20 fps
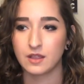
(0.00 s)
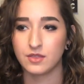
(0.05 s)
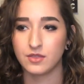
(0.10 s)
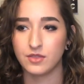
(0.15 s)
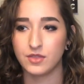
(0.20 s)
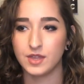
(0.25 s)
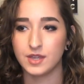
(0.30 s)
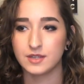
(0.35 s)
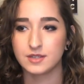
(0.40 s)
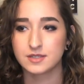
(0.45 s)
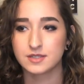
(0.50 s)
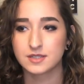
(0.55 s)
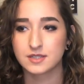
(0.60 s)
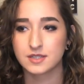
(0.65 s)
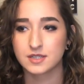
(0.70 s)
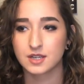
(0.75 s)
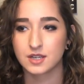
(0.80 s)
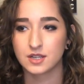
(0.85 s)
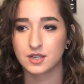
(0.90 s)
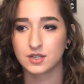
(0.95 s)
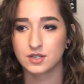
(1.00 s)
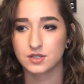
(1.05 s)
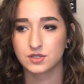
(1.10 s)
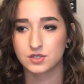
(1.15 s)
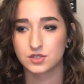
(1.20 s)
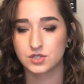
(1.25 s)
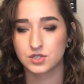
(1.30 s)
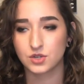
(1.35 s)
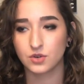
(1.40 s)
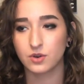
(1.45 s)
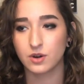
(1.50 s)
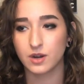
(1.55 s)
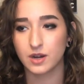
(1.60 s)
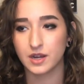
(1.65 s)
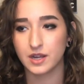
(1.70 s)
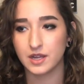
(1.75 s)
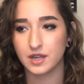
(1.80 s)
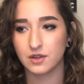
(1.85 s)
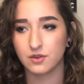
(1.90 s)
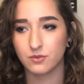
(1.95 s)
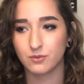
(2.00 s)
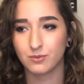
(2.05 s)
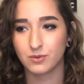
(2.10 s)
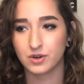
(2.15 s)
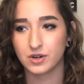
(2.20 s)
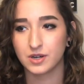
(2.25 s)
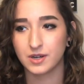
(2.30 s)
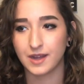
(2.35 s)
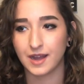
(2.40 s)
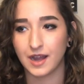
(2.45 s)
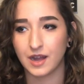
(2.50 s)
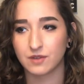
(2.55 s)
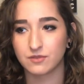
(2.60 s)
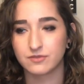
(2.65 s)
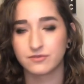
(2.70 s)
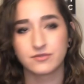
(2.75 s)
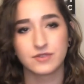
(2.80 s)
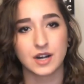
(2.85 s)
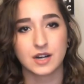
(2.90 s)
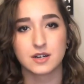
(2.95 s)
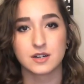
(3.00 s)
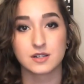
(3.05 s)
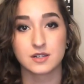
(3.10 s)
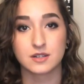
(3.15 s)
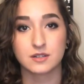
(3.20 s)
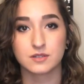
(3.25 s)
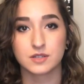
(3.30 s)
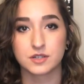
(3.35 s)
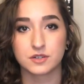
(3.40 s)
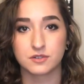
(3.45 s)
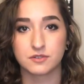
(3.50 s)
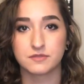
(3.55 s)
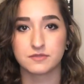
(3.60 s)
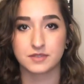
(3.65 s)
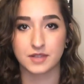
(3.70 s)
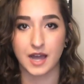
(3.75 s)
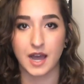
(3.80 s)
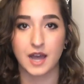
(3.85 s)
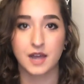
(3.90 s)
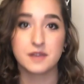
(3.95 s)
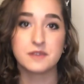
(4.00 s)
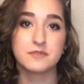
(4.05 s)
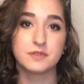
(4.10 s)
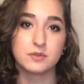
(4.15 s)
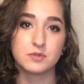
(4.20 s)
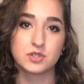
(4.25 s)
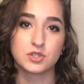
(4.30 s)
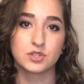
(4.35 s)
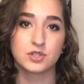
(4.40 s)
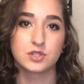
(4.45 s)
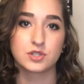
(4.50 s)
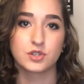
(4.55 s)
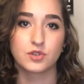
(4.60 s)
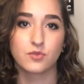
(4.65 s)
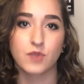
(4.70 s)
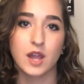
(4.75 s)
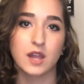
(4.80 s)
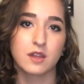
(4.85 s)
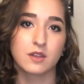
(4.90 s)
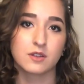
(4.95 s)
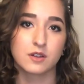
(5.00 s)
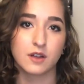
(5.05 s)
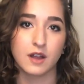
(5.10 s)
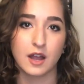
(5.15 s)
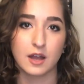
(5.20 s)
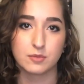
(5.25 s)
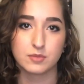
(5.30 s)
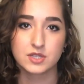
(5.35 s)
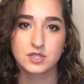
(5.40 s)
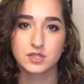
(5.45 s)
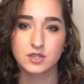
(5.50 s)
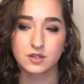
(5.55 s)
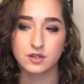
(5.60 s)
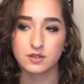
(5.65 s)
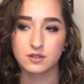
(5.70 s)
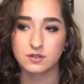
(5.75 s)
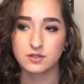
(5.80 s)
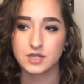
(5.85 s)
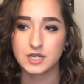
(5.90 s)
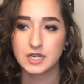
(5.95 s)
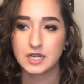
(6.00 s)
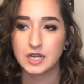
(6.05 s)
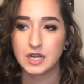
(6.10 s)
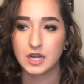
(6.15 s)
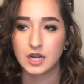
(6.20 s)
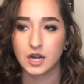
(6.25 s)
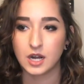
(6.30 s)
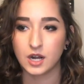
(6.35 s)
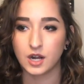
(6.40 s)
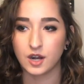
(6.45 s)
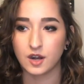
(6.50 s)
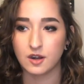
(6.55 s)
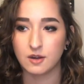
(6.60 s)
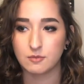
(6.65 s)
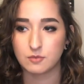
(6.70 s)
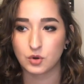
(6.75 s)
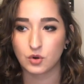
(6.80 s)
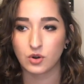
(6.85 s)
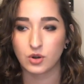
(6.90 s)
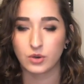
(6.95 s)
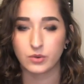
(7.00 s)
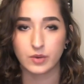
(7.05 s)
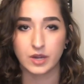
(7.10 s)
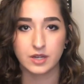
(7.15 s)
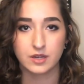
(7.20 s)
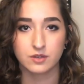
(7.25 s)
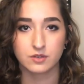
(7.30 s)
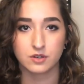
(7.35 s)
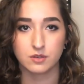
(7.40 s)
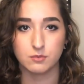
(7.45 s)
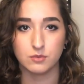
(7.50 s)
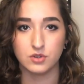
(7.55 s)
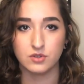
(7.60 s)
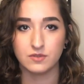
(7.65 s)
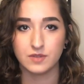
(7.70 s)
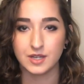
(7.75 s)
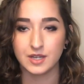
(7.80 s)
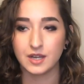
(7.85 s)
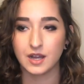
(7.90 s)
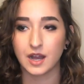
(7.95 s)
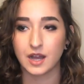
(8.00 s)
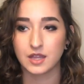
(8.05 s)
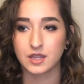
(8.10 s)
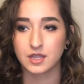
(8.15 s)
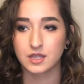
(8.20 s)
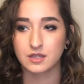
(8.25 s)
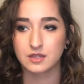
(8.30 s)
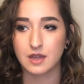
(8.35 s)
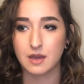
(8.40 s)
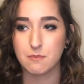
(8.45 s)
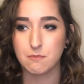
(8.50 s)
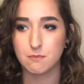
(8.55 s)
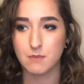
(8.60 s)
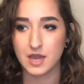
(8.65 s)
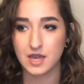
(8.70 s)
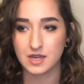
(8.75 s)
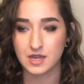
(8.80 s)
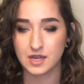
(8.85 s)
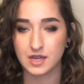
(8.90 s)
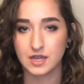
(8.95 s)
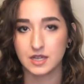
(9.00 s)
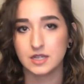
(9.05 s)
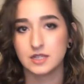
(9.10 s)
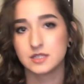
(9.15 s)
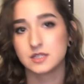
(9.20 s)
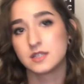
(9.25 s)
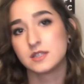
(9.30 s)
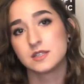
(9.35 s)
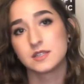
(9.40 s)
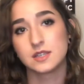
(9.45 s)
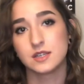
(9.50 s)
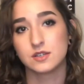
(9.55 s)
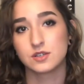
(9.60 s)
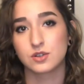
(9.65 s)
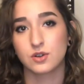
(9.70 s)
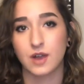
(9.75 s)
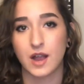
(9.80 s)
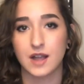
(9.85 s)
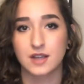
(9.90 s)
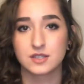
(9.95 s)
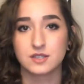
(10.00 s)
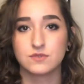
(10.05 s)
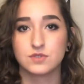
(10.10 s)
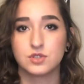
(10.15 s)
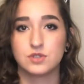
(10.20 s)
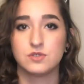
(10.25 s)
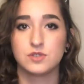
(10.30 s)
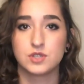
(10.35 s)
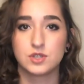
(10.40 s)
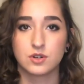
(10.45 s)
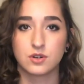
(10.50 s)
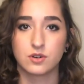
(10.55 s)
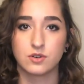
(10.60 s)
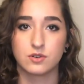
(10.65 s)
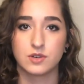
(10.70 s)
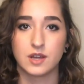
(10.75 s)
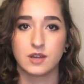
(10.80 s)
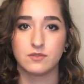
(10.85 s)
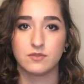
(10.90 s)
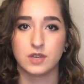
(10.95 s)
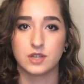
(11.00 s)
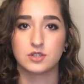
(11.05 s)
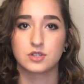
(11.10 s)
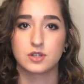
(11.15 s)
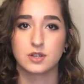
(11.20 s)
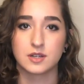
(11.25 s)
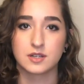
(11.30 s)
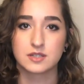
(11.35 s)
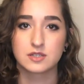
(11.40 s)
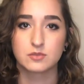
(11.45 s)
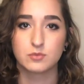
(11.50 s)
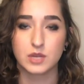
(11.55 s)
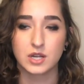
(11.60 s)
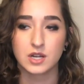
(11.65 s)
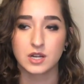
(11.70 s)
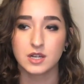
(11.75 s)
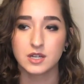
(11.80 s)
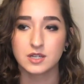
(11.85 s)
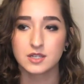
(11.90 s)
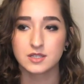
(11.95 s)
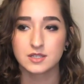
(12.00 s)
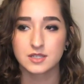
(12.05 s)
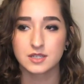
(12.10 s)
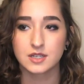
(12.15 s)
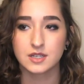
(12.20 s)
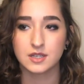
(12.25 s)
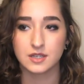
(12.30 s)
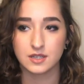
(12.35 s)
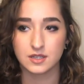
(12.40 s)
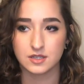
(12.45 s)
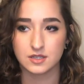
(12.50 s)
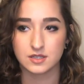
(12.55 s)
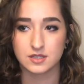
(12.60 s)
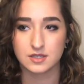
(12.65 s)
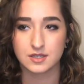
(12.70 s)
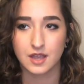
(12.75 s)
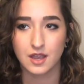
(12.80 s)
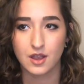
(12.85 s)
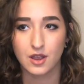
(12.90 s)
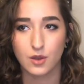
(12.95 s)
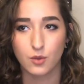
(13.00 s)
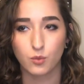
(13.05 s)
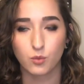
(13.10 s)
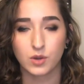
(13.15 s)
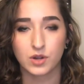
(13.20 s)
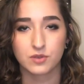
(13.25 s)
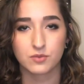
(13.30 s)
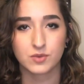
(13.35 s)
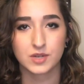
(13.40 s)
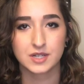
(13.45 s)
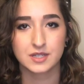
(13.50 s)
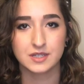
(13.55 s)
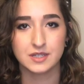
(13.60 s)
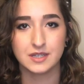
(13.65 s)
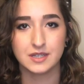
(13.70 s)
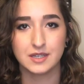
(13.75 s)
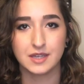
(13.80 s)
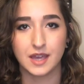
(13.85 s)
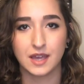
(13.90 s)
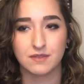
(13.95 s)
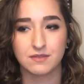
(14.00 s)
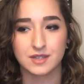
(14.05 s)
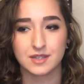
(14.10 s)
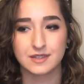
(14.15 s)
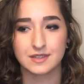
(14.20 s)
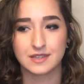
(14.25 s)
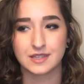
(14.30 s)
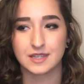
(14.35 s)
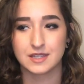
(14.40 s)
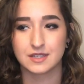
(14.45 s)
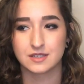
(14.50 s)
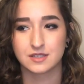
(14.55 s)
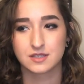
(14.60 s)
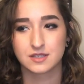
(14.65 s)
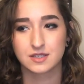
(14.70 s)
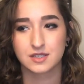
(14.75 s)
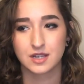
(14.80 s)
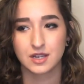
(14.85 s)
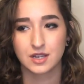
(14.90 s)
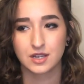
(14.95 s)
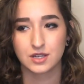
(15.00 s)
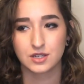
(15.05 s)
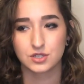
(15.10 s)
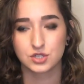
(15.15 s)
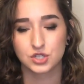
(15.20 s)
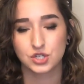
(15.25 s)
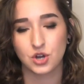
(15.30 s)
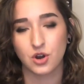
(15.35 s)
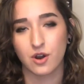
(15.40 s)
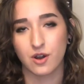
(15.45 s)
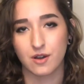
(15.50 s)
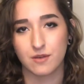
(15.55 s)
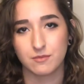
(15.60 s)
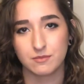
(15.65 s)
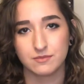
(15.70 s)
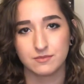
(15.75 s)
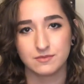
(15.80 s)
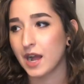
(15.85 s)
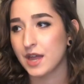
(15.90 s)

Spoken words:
This story would have felt a little flat if it was just a regular episode or a regular movie. I think that making it into this interactive choose your own adventure experience is what really gave it this charm.